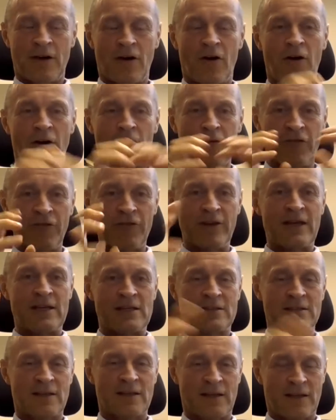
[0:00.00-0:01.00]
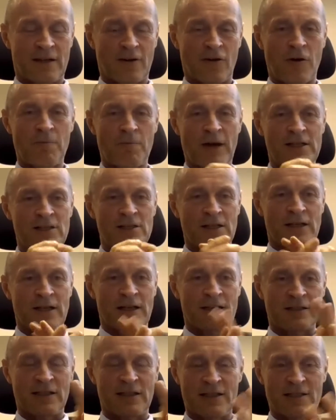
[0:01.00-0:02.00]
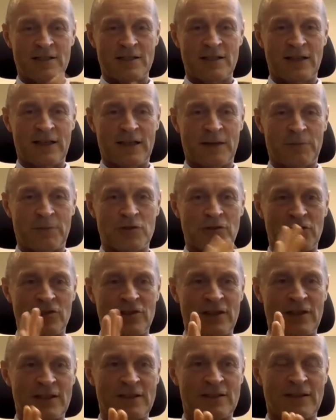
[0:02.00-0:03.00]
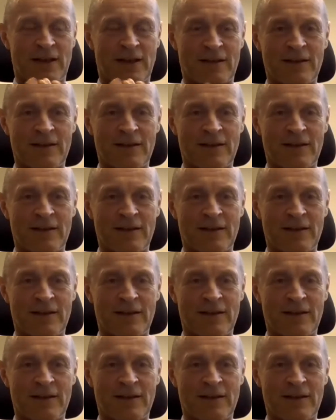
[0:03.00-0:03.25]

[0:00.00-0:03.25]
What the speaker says: on this. And I hope Angela is listening. I'm sure she is.